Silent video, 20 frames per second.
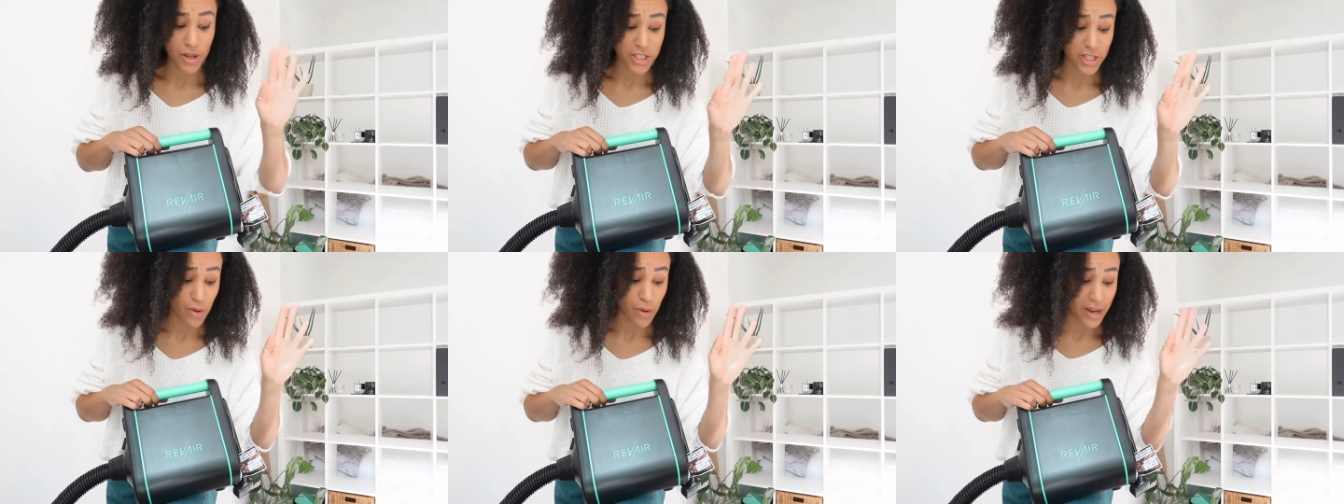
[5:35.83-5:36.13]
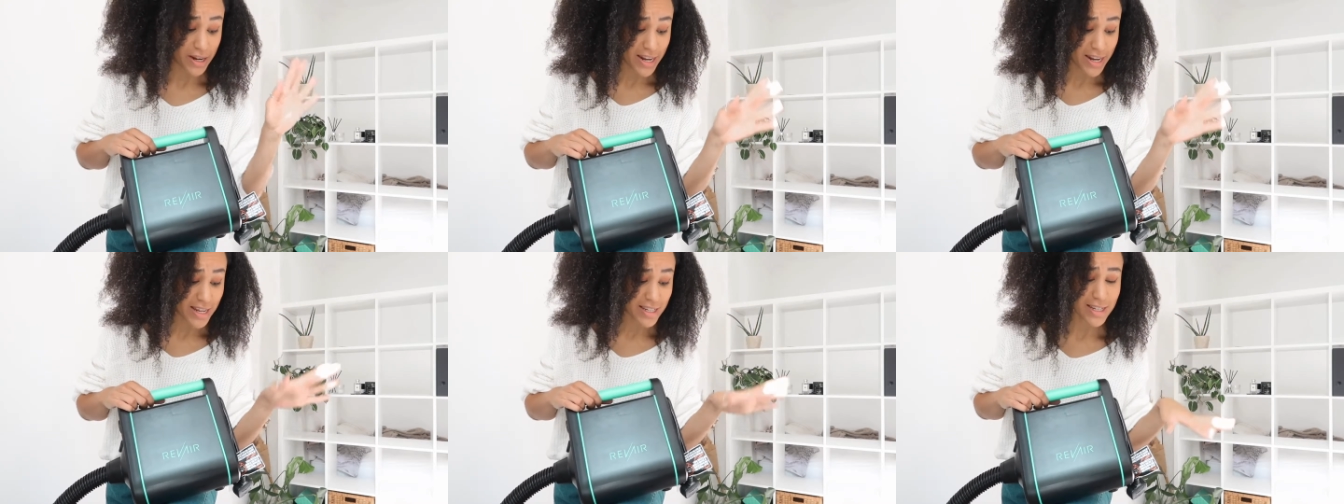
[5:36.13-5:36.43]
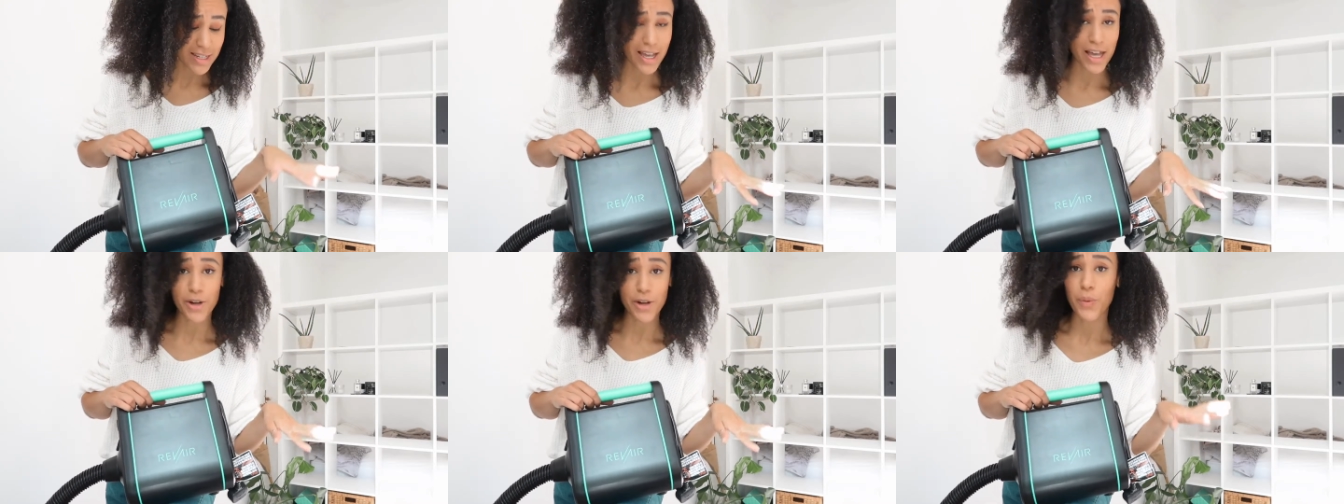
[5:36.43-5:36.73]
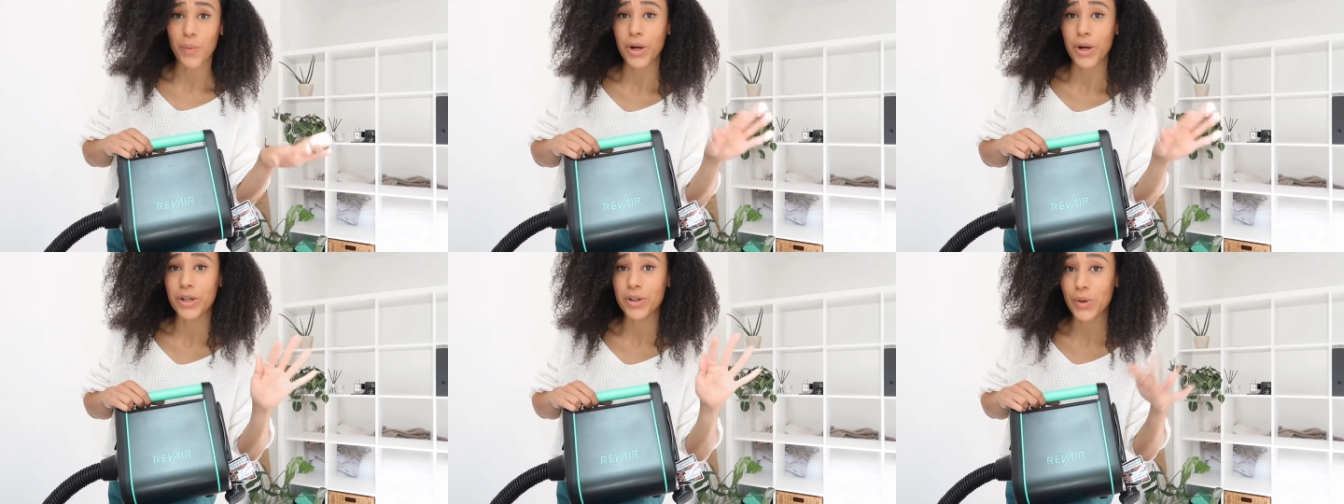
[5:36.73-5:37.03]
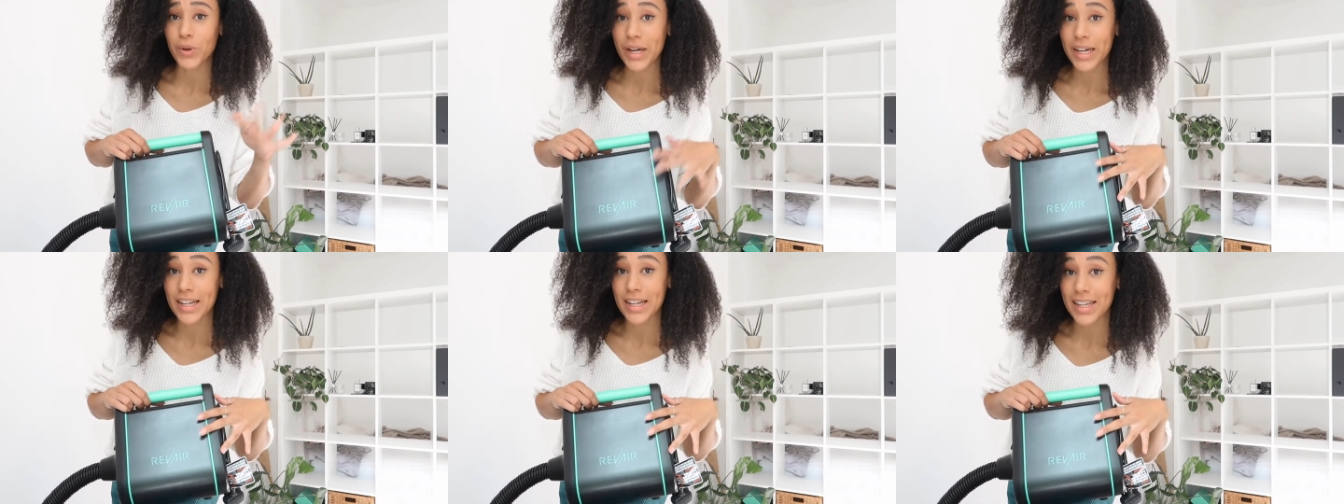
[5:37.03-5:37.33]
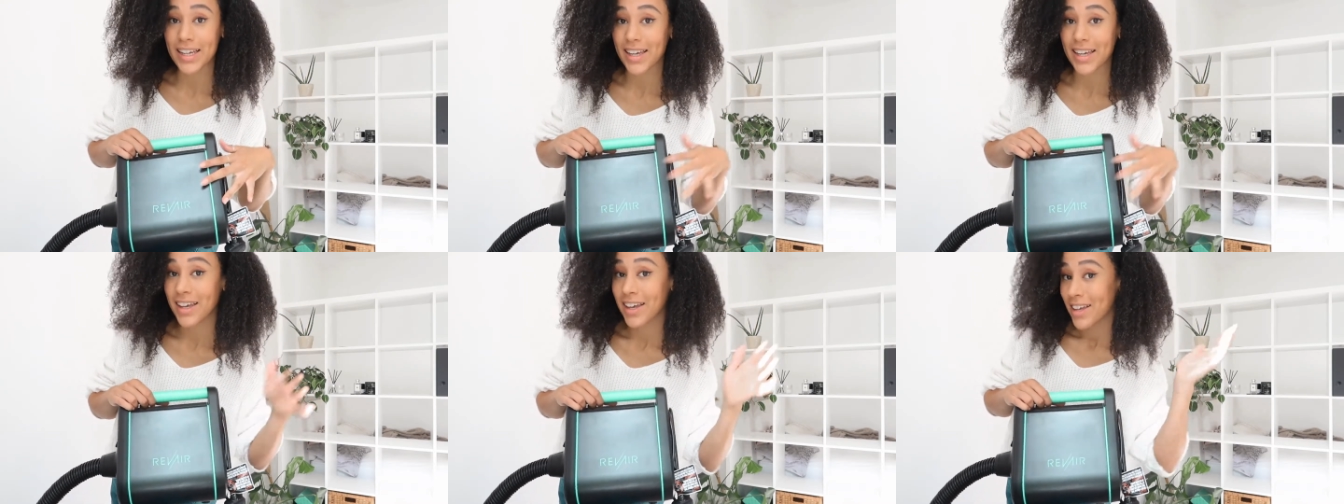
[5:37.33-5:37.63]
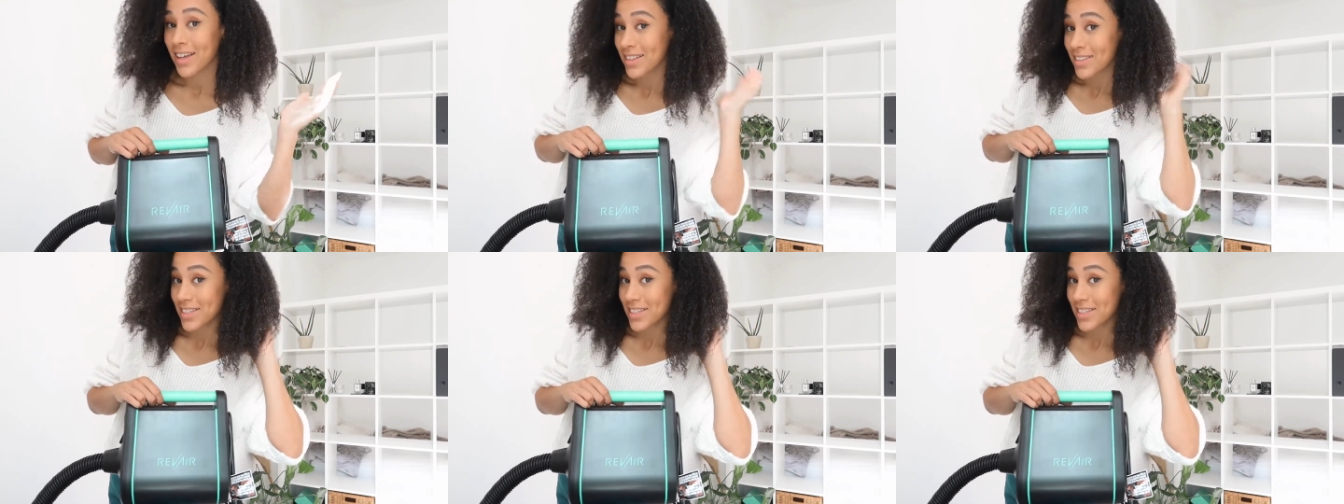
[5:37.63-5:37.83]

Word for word: so I need to kind of work quickly